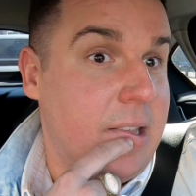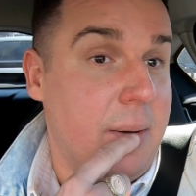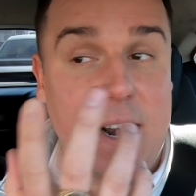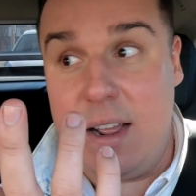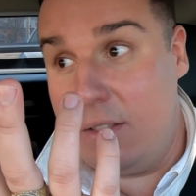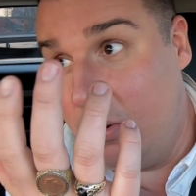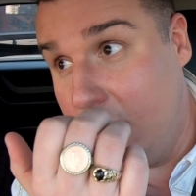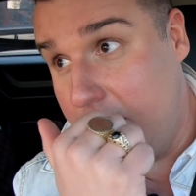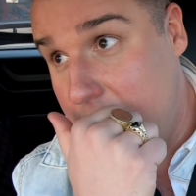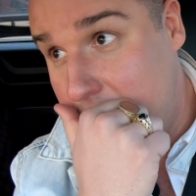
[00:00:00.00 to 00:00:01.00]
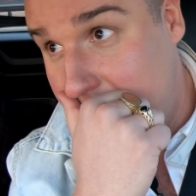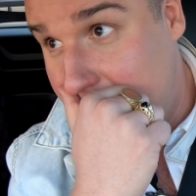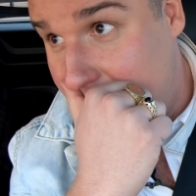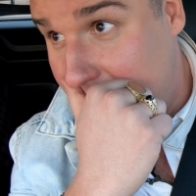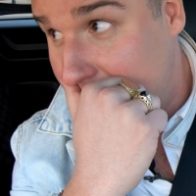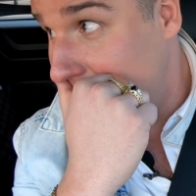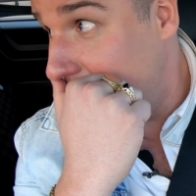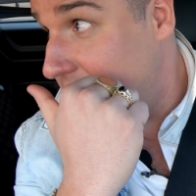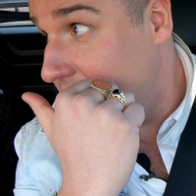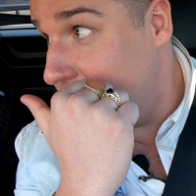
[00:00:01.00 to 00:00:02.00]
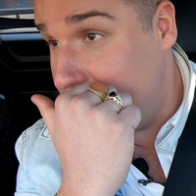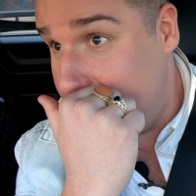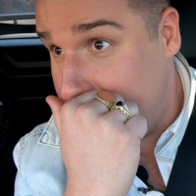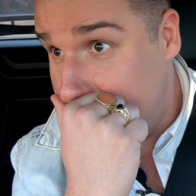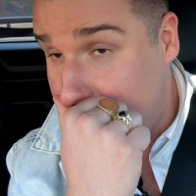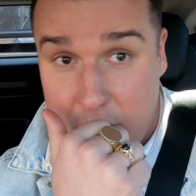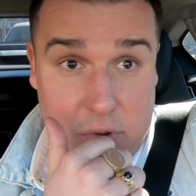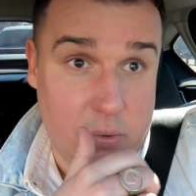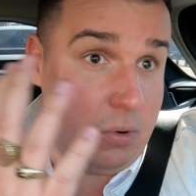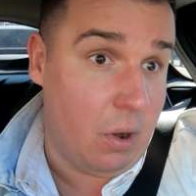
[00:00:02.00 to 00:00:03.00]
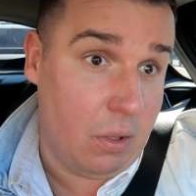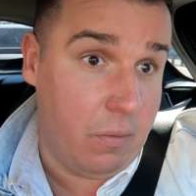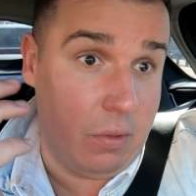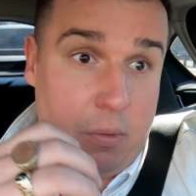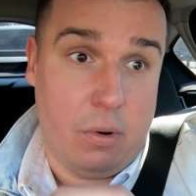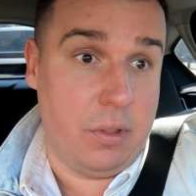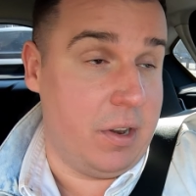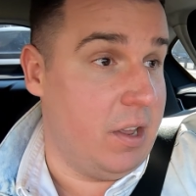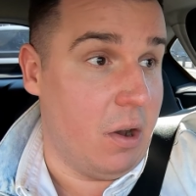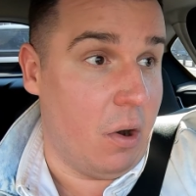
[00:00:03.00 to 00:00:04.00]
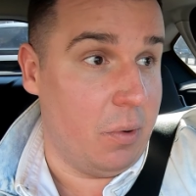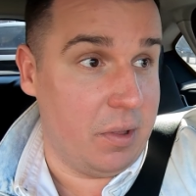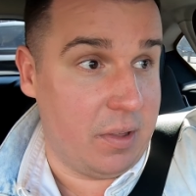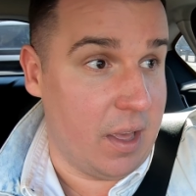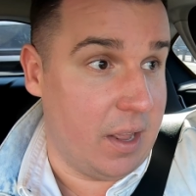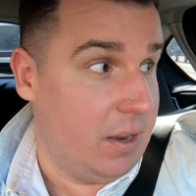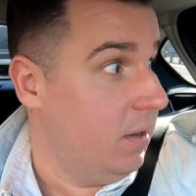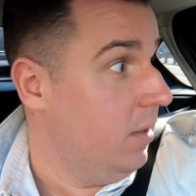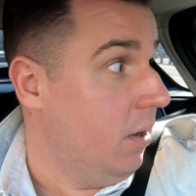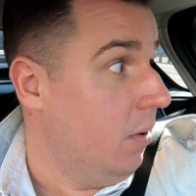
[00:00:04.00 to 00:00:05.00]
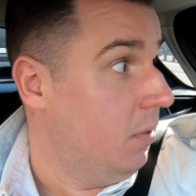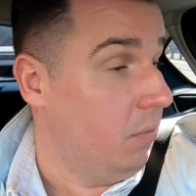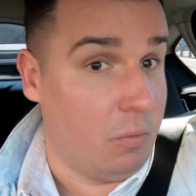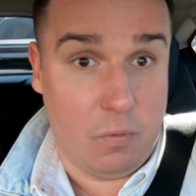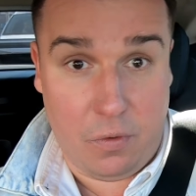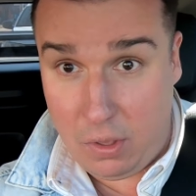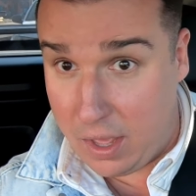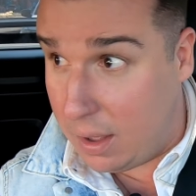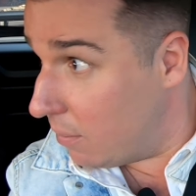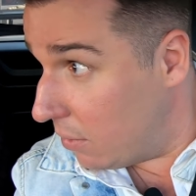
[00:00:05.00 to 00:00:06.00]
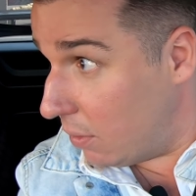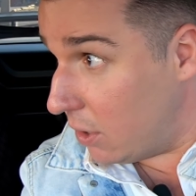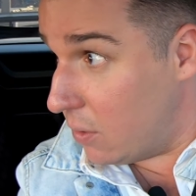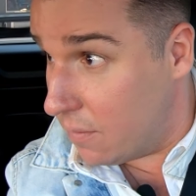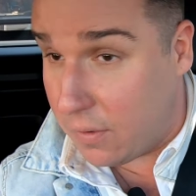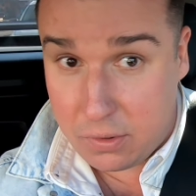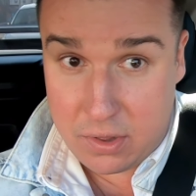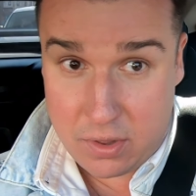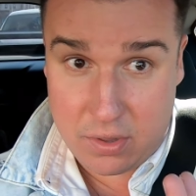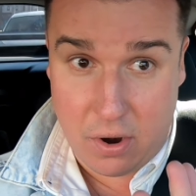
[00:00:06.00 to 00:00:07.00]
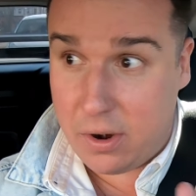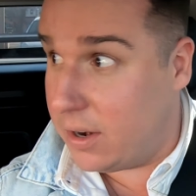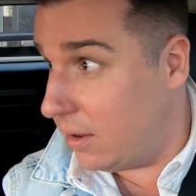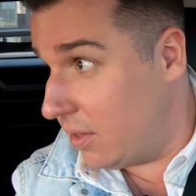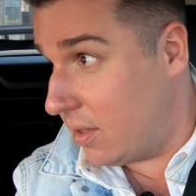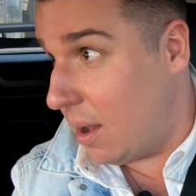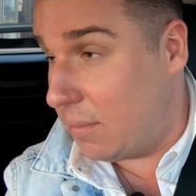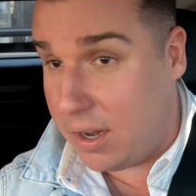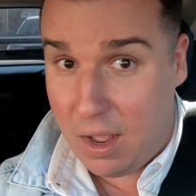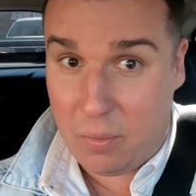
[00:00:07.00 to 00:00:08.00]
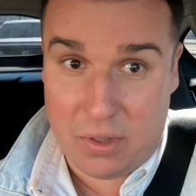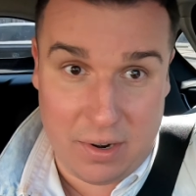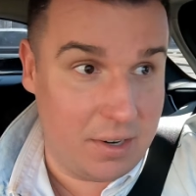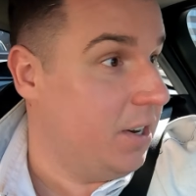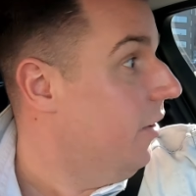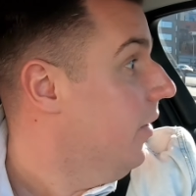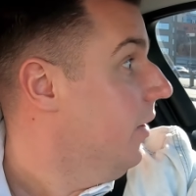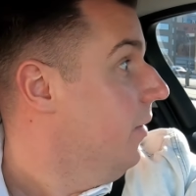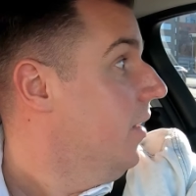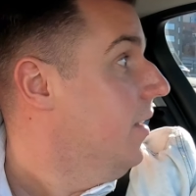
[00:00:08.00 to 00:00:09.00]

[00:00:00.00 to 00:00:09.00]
right yeah, my dad toured. Yeah, so my dad toured all over the world, and he always said, you know, for him, the universe started and stopped in Hamilton, Ontario.